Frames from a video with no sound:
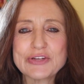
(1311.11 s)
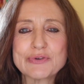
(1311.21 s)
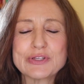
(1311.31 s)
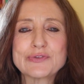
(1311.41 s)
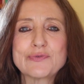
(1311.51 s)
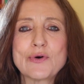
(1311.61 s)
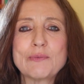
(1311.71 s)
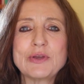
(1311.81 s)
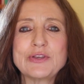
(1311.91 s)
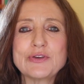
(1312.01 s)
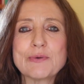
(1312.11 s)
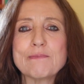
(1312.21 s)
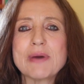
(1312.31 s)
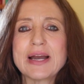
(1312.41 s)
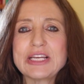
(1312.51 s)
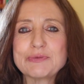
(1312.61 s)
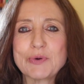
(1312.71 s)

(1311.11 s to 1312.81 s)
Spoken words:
Transforming Your Mind,